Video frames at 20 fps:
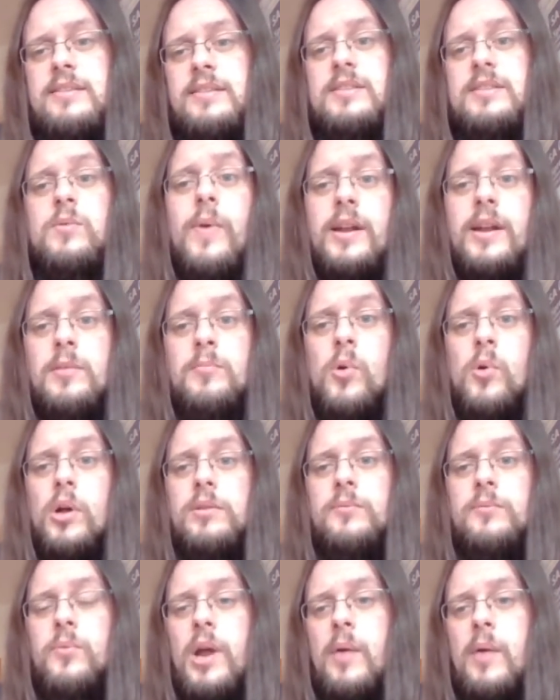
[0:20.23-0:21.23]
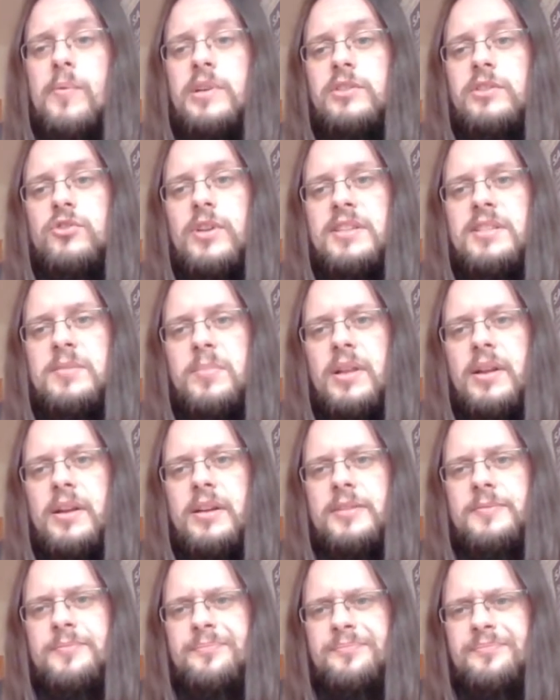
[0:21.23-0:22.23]
is quite important for every chess
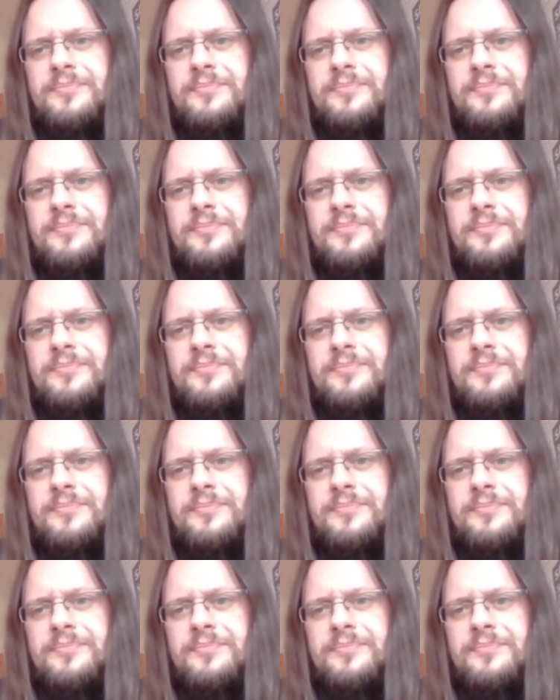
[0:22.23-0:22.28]
player.